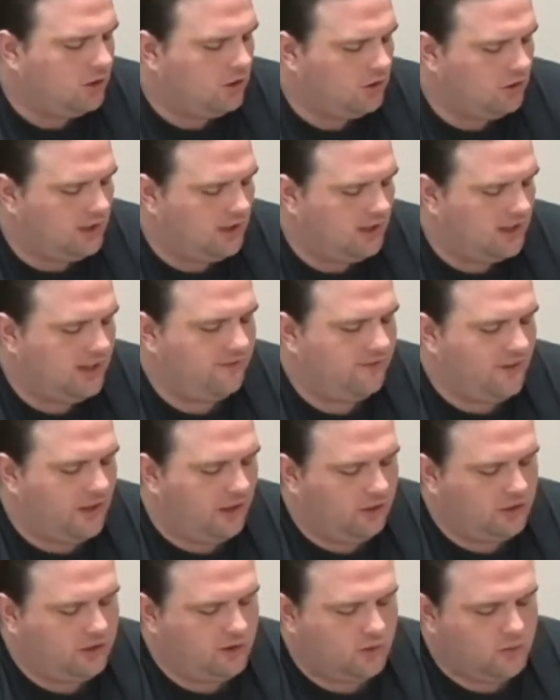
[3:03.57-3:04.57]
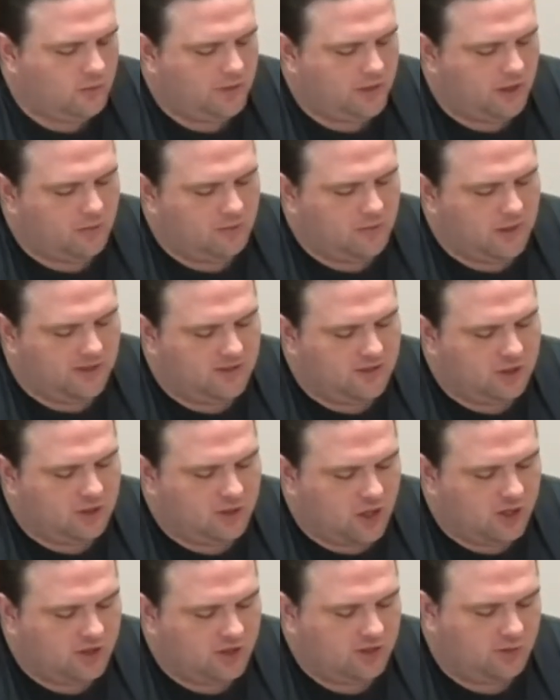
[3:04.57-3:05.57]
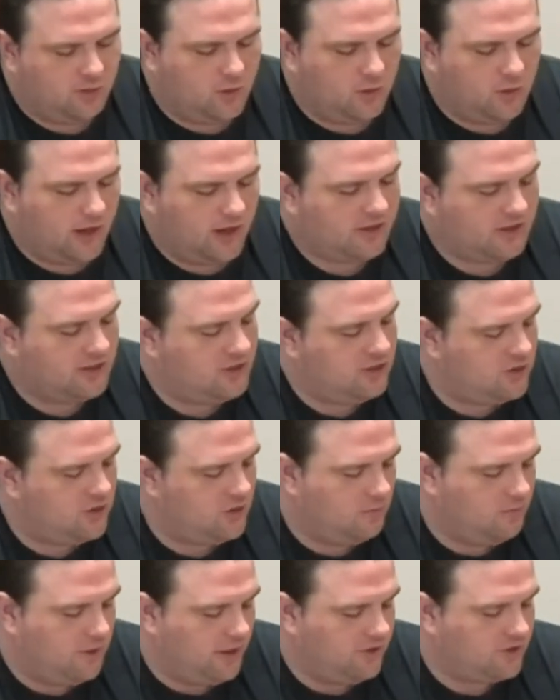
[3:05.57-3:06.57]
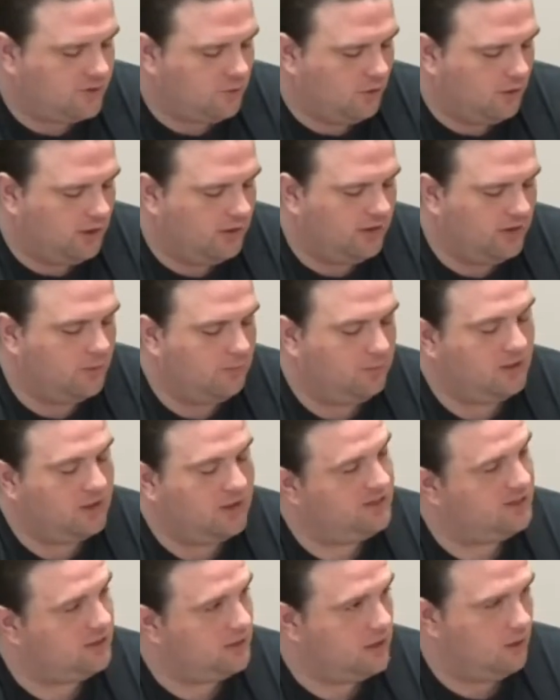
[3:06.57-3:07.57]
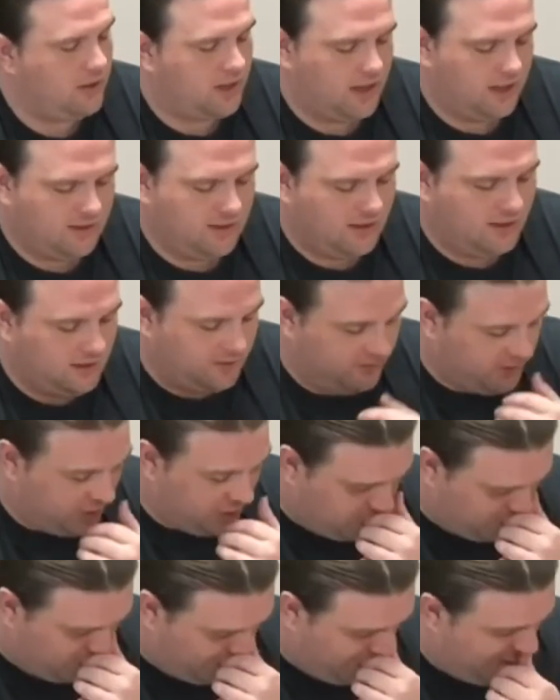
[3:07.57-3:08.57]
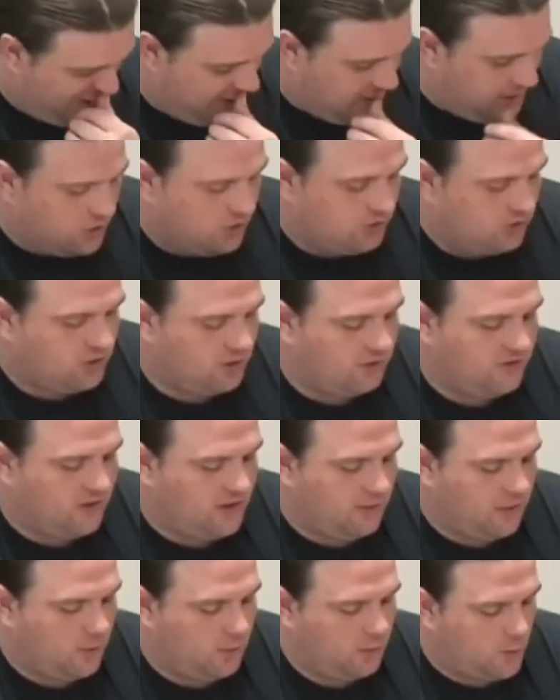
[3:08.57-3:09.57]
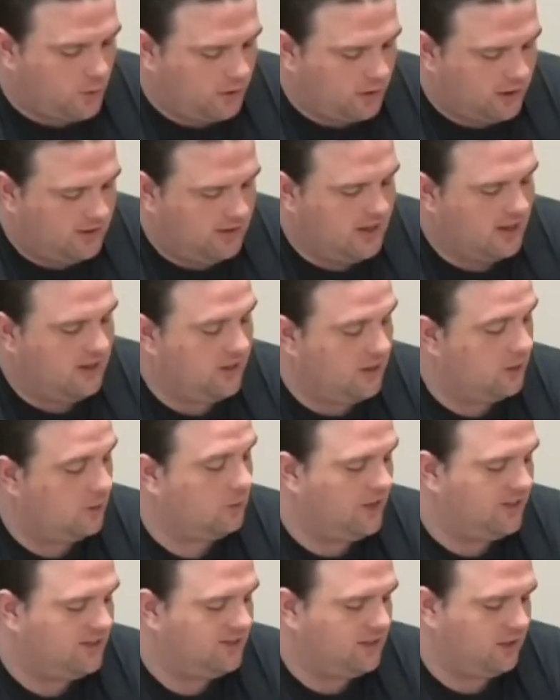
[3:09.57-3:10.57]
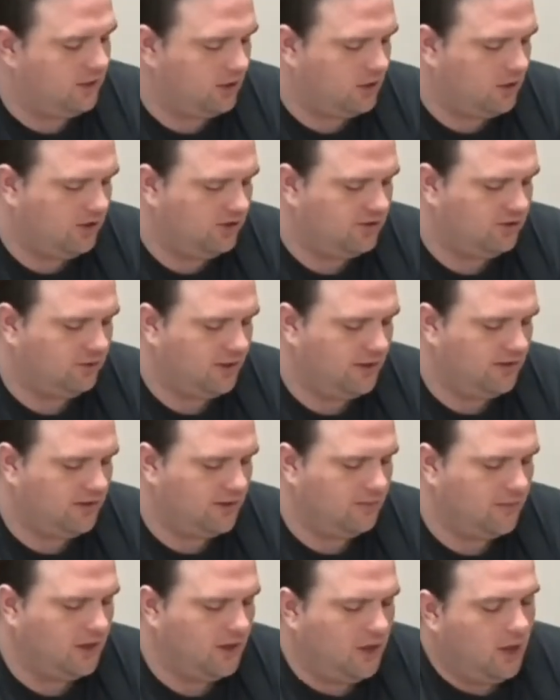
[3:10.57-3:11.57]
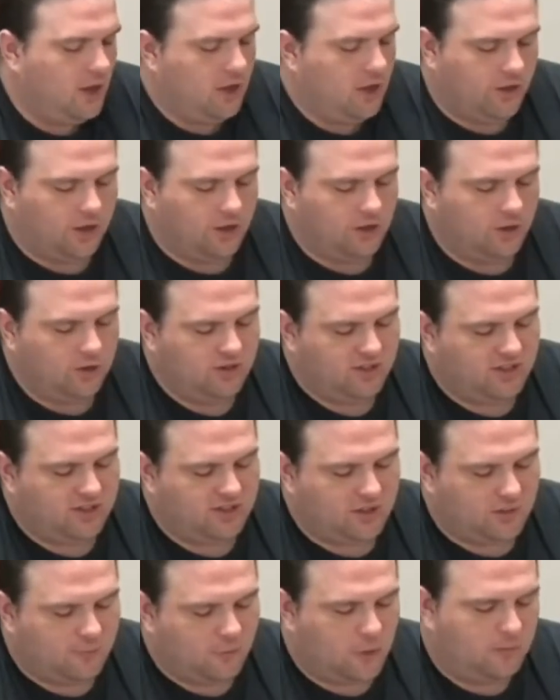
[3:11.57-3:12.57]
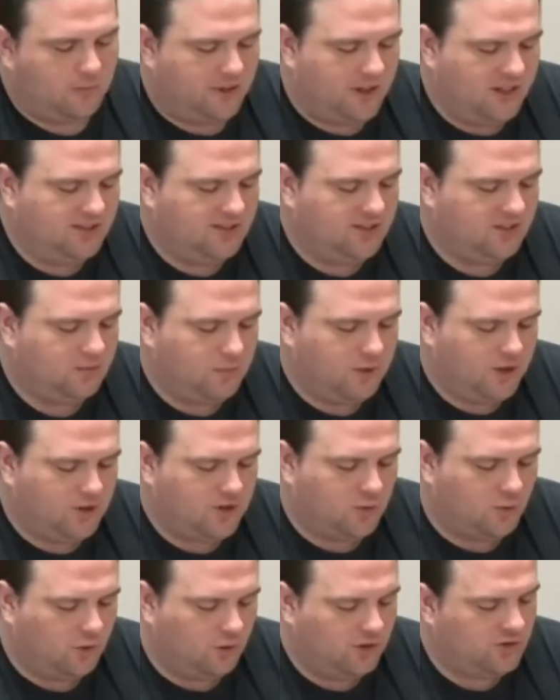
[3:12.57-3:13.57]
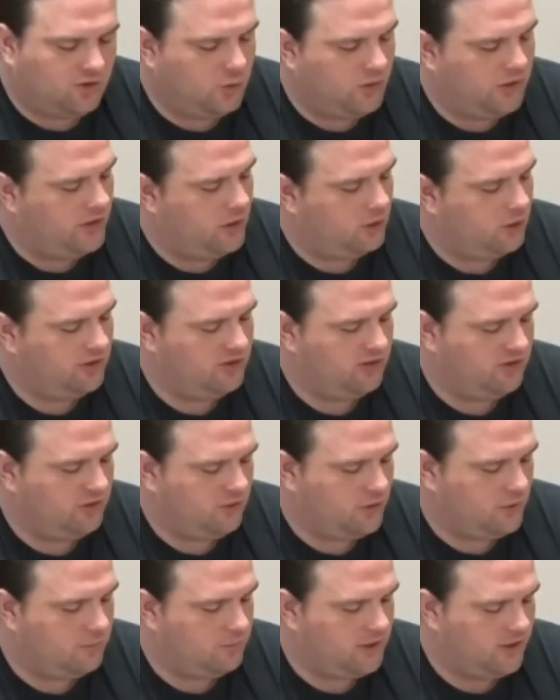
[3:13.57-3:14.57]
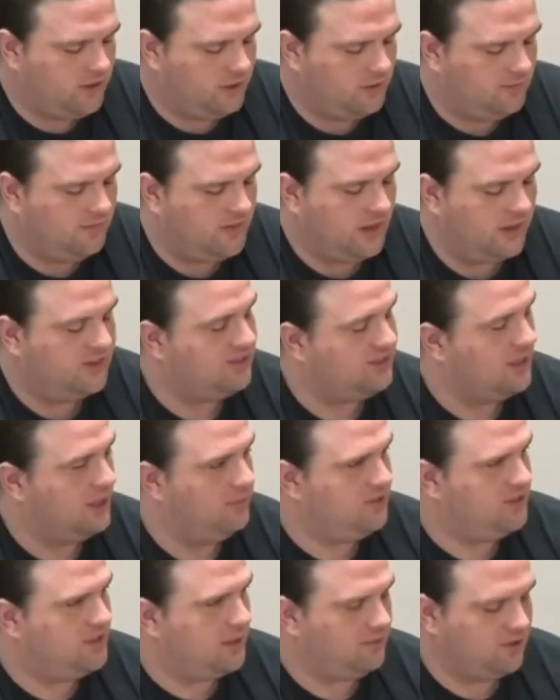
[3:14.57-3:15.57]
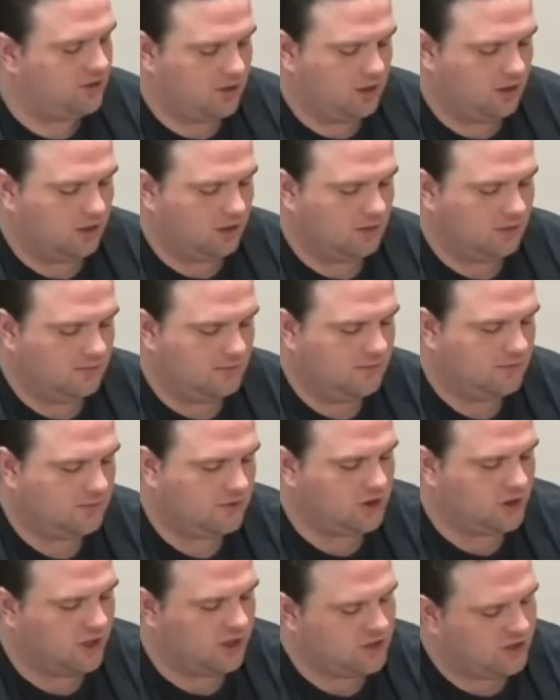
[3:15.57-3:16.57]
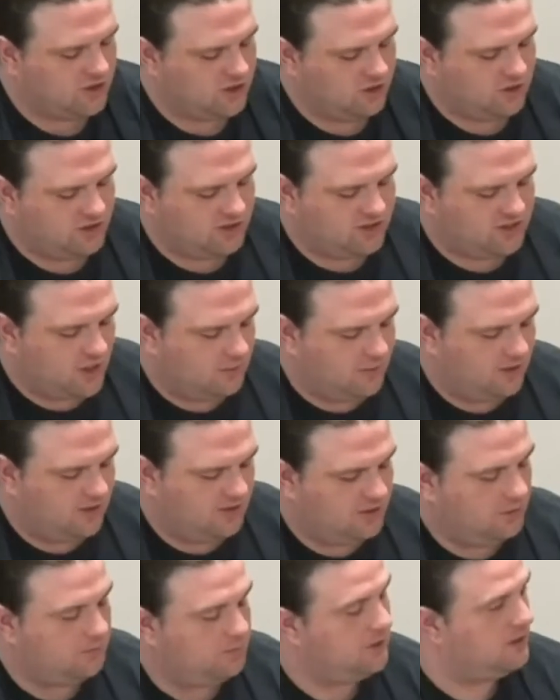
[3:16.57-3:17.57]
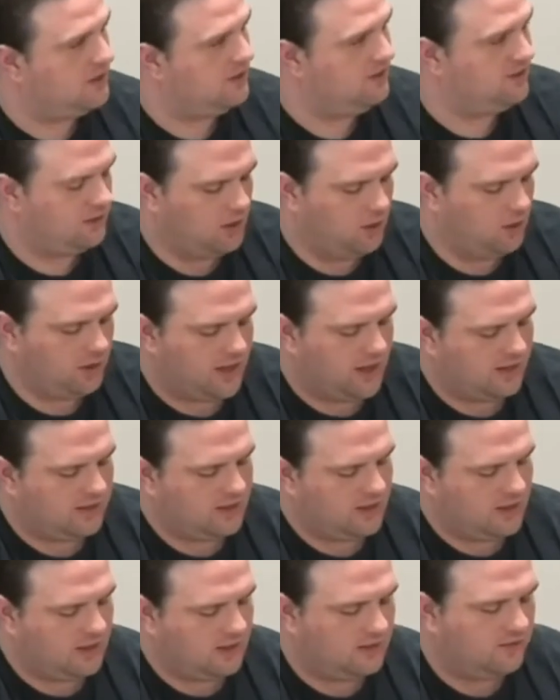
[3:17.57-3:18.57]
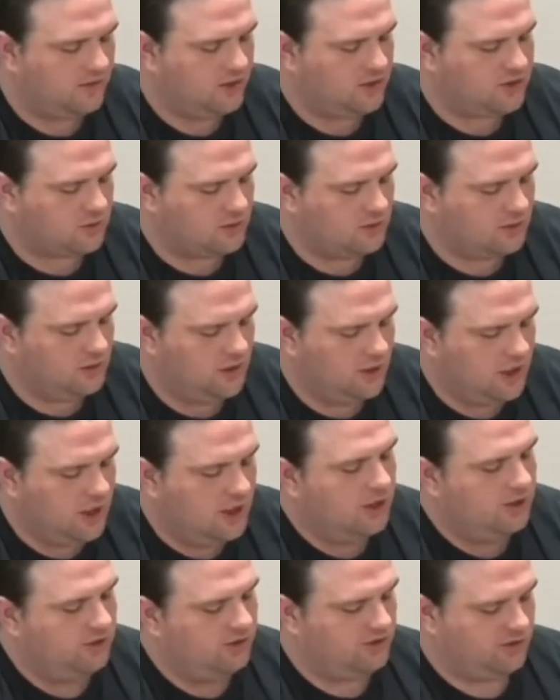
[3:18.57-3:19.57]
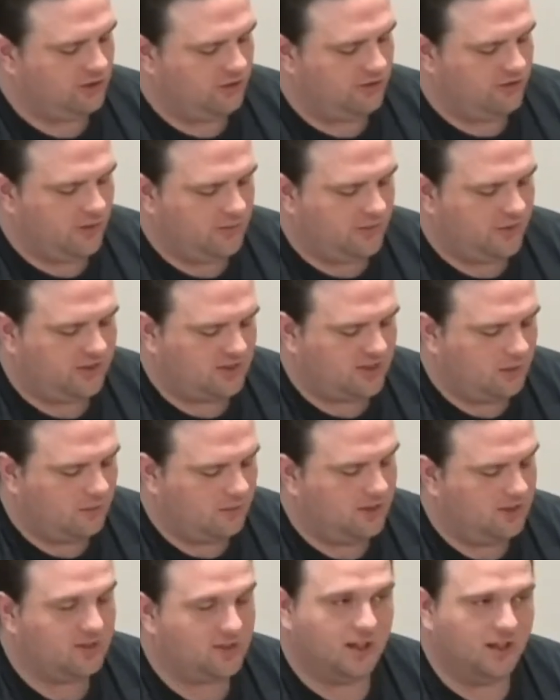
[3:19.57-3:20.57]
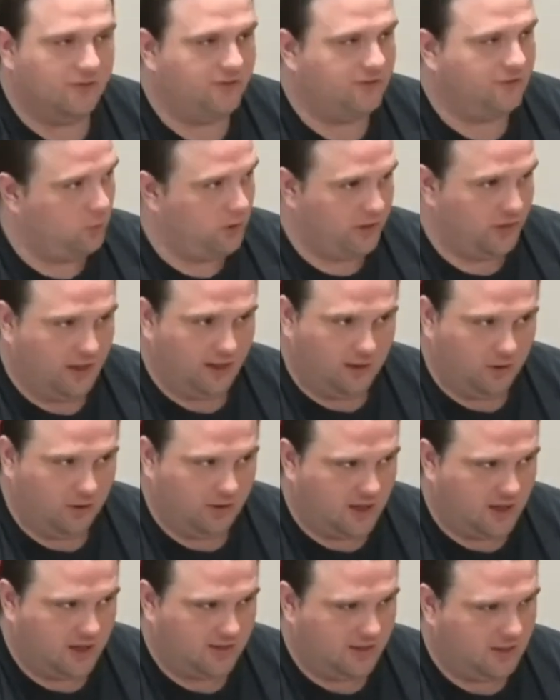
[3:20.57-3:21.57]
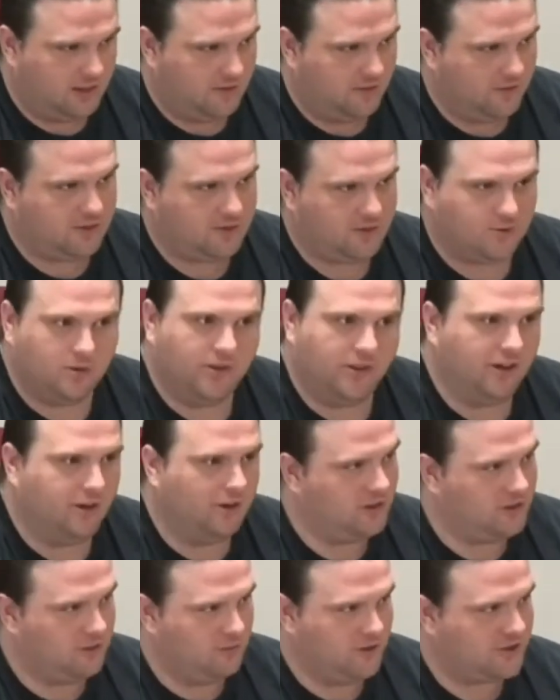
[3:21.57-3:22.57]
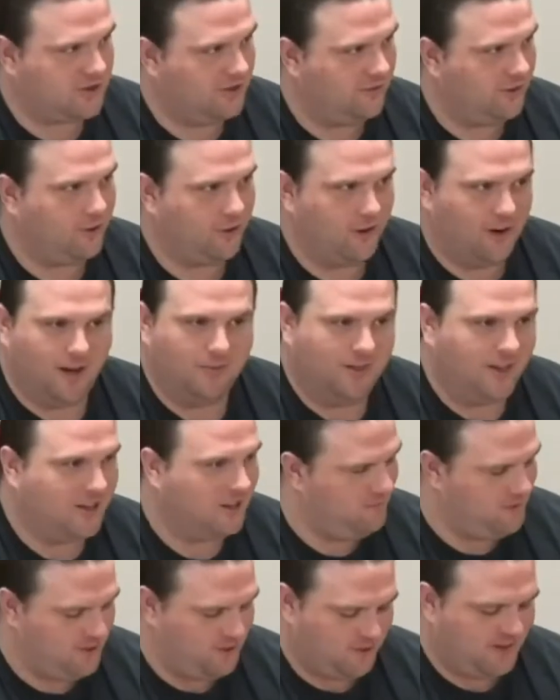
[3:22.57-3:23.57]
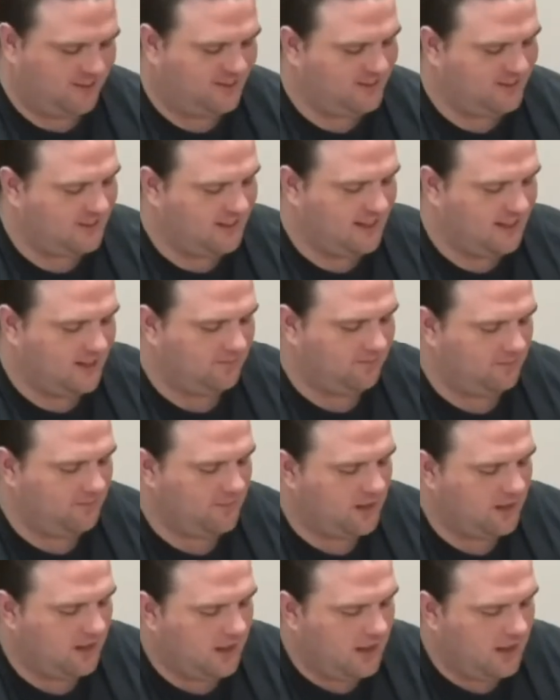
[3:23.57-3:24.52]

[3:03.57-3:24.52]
Currently, a failure to appear means a judge is required to issue a bench warrant, the police locate the individual, serve them the warrant, and then arrest and incarcerate them. The new system replaces bench warrants with notices to appear. Now, the same steps occur. Judge issues a summons, police locate the individual, serve them the summons. If, when they locate the individual, they are in commission of a crime, they can be arrested again.